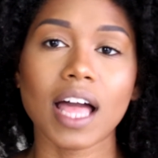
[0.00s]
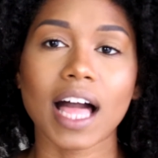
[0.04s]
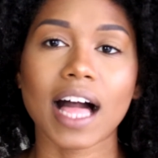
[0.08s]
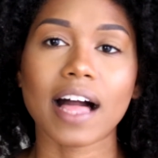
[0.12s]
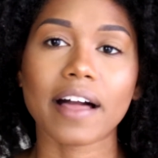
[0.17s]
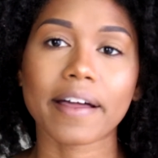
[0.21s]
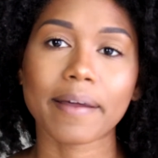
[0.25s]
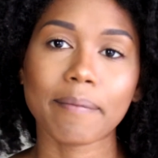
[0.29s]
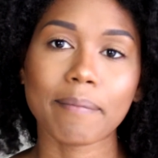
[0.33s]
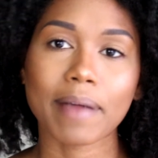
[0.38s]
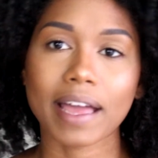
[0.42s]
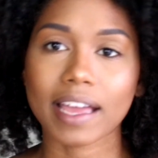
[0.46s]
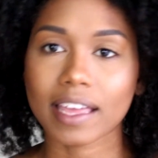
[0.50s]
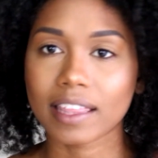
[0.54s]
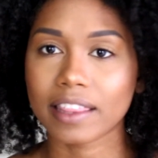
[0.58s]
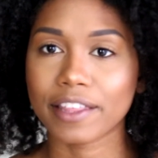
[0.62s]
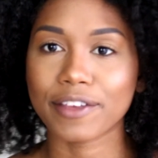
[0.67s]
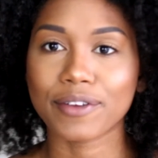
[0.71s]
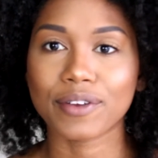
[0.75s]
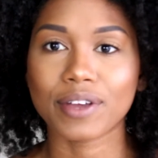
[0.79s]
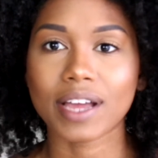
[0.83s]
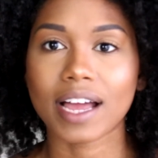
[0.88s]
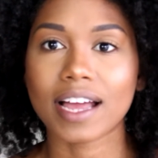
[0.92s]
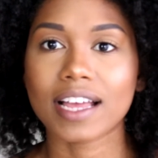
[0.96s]
I'll come back and
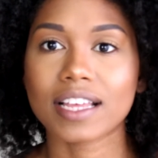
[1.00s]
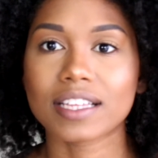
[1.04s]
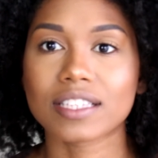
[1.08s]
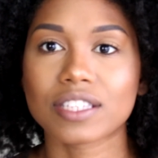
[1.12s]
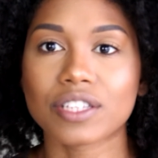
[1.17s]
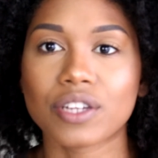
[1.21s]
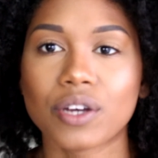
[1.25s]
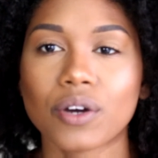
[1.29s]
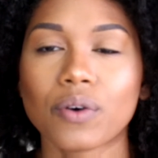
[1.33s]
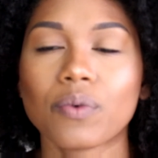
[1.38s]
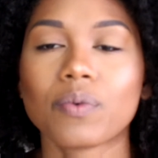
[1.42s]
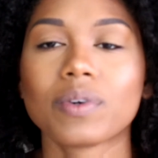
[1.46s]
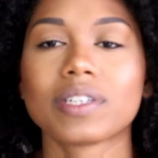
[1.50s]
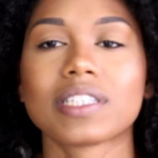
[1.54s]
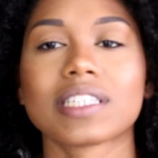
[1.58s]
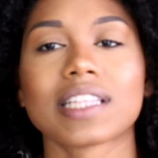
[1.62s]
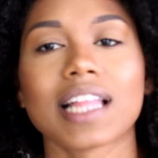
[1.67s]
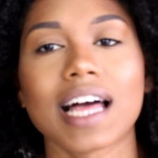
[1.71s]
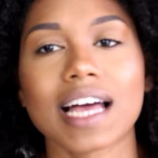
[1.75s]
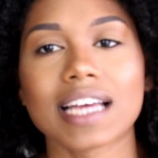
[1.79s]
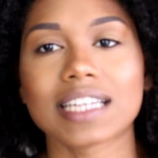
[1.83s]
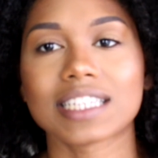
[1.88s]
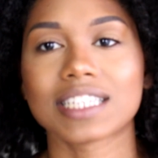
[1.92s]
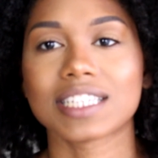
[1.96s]
let you guys know which
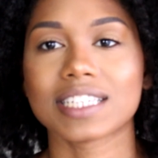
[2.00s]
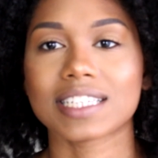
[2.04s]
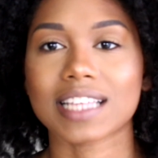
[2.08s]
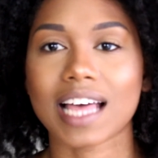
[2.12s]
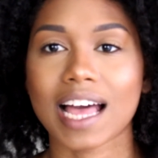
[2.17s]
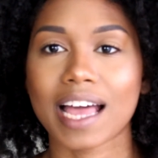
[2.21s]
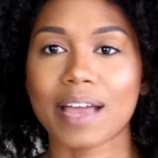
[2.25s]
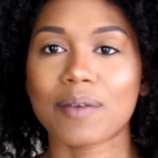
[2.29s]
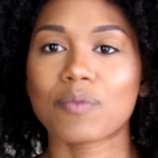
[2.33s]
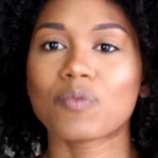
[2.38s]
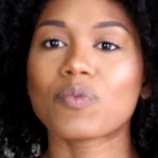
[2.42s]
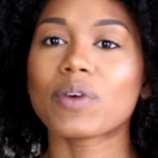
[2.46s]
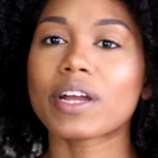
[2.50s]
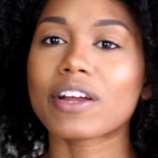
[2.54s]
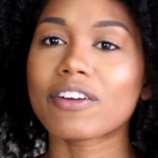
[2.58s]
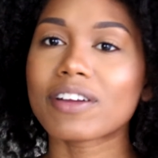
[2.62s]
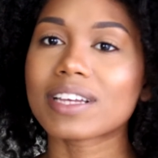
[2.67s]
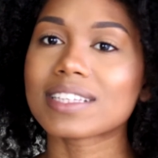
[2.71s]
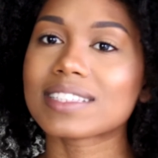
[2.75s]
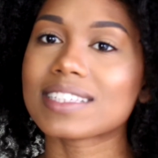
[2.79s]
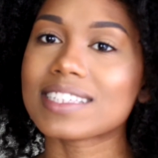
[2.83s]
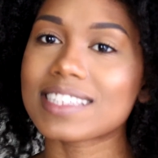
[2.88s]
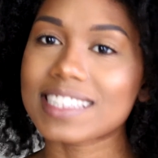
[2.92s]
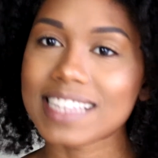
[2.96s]
lashes I'm
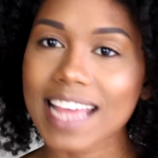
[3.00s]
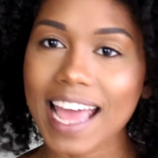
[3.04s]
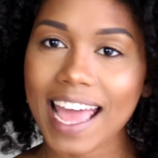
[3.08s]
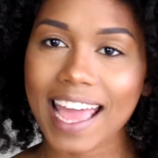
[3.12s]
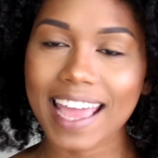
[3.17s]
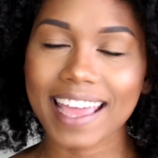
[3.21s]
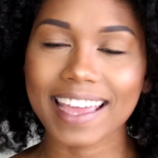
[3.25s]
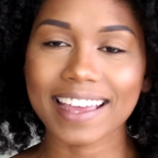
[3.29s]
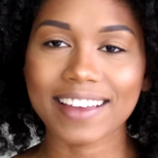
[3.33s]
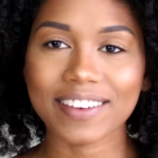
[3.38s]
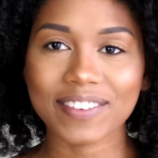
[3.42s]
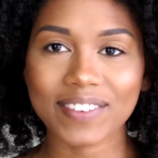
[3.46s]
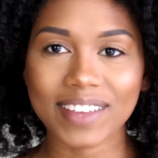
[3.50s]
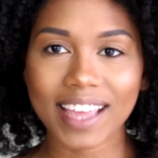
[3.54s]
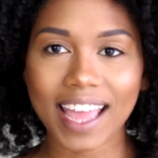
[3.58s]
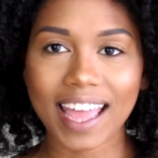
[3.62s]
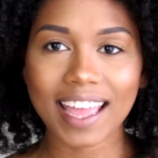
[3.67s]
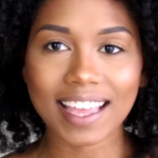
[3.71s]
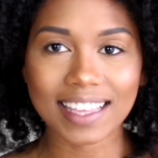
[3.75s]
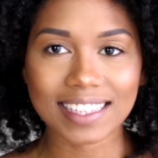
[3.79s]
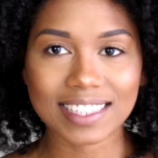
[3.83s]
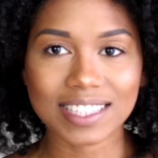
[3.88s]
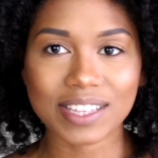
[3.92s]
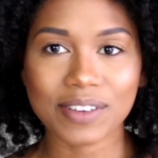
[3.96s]
wearing today,
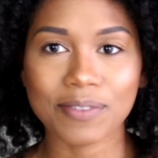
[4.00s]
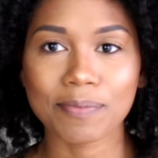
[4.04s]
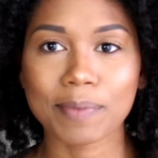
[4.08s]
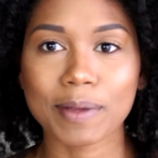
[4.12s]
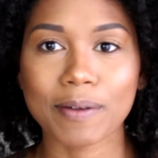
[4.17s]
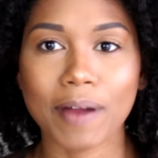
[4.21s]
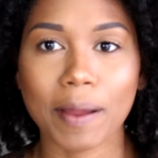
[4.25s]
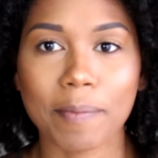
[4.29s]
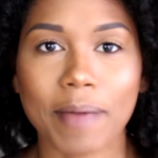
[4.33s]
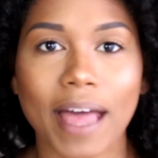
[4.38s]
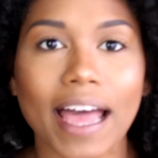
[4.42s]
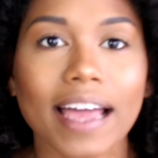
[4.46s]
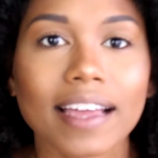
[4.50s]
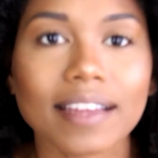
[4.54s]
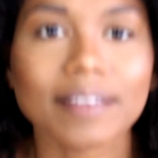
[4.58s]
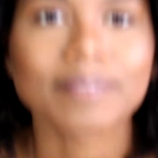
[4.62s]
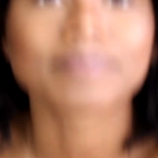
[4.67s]
okay? So be right back.